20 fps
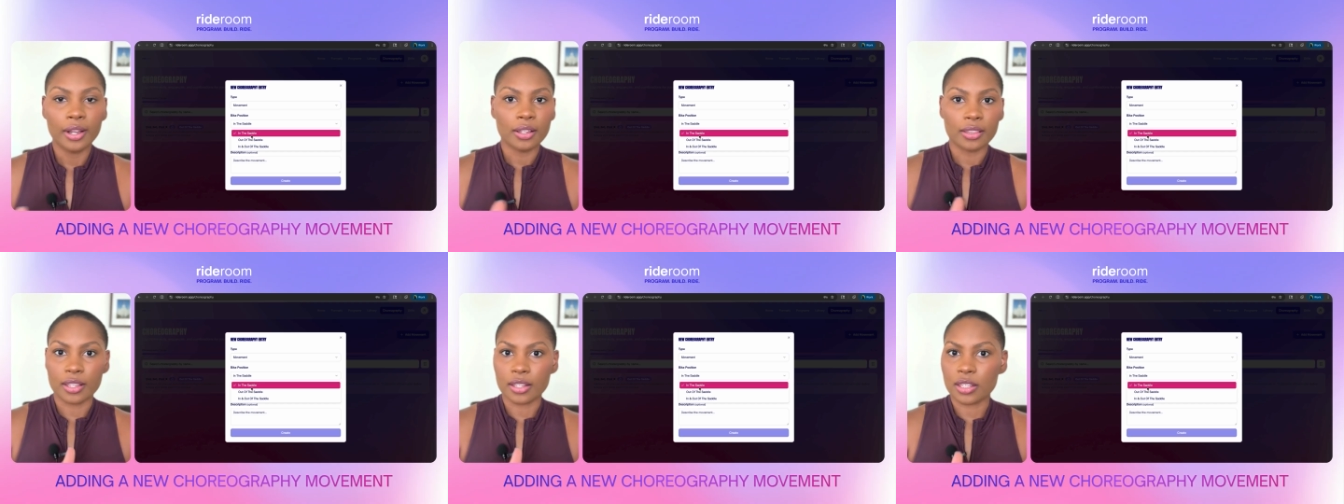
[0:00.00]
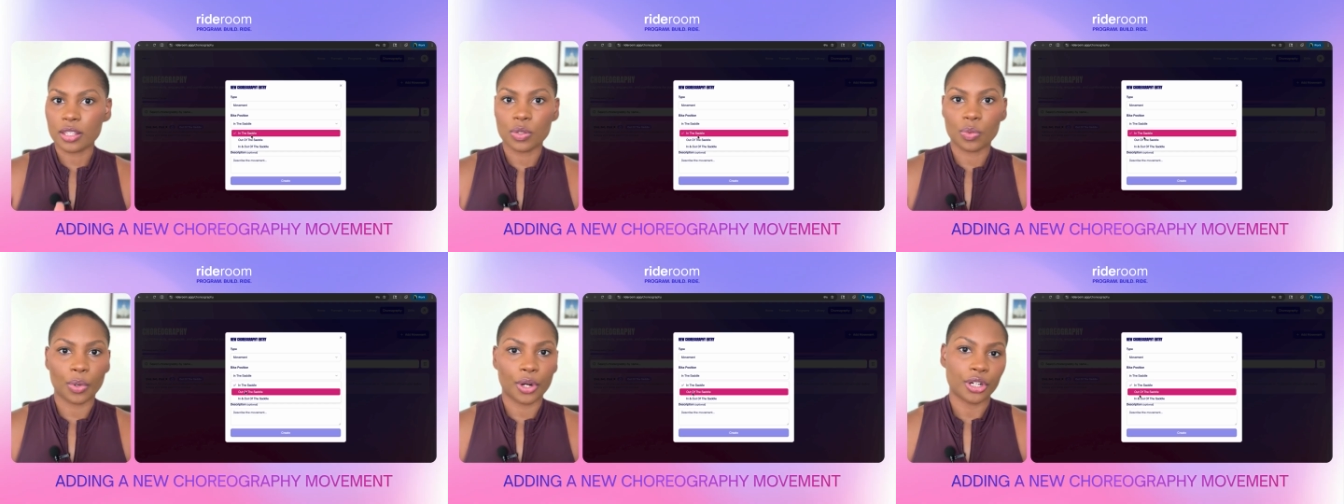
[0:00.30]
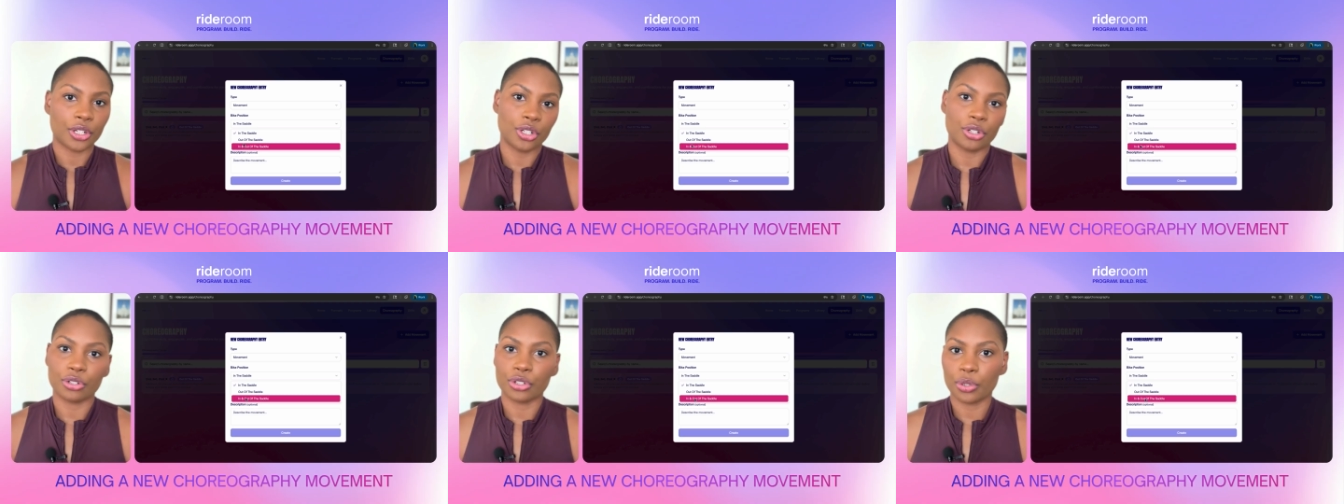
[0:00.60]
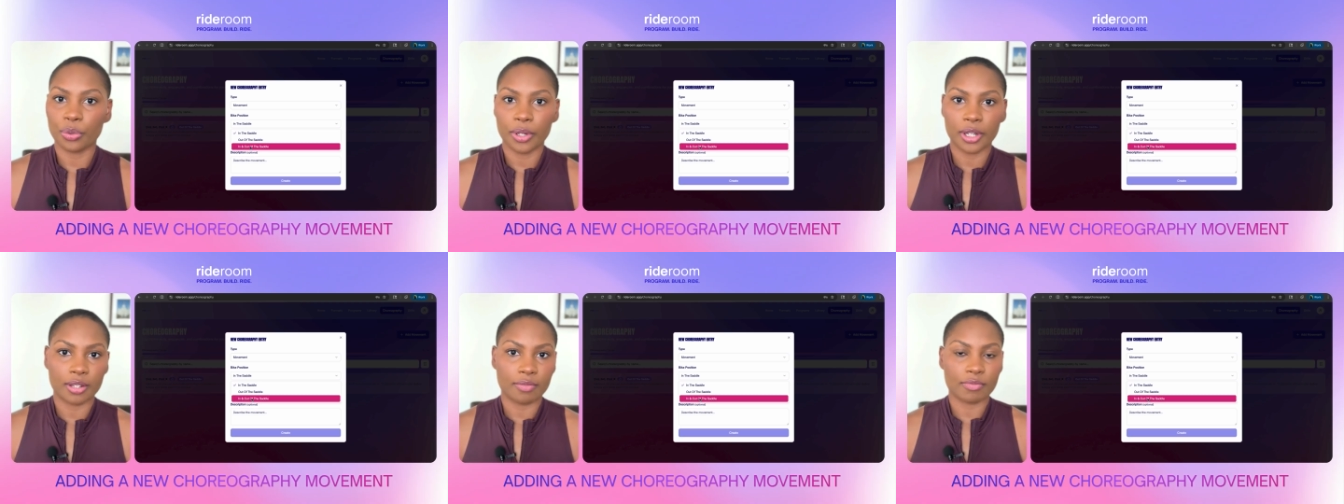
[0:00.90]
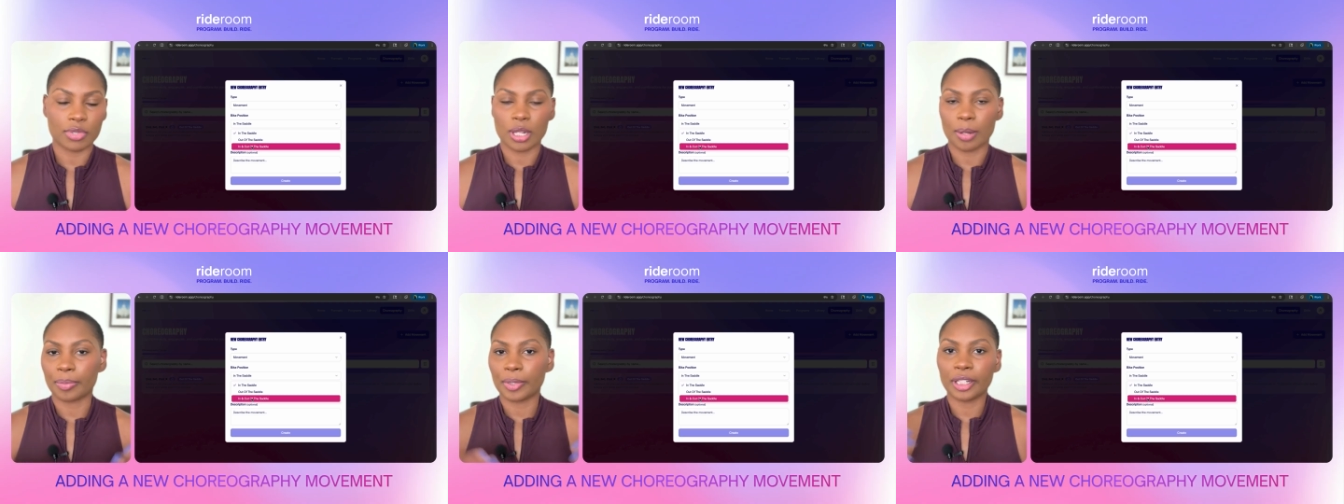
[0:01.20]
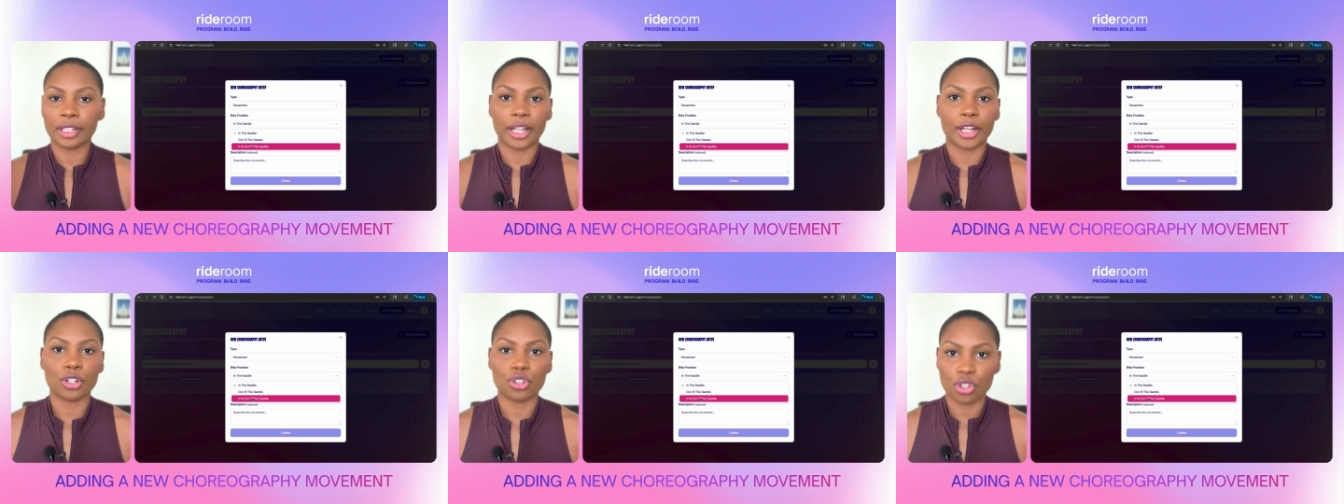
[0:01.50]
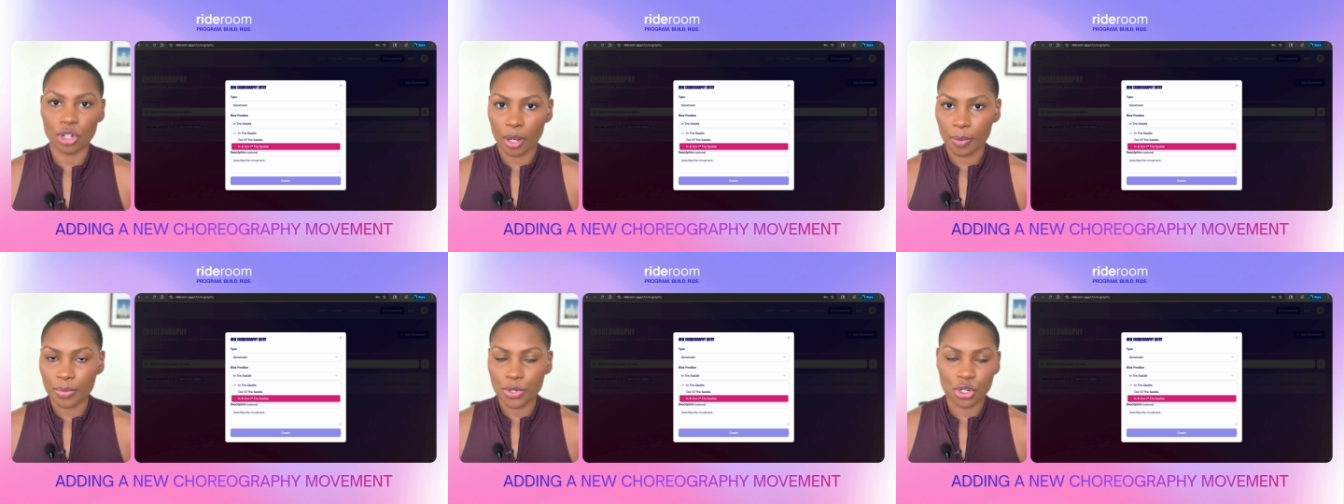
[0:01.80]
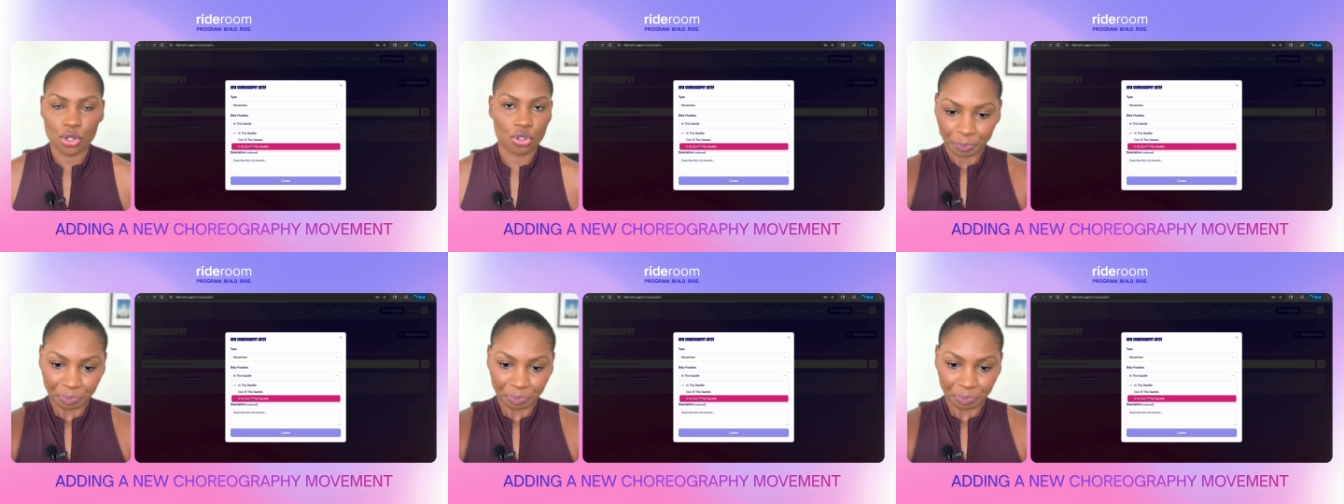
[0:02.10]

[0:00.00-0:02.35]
This is where you're doing something like jumps.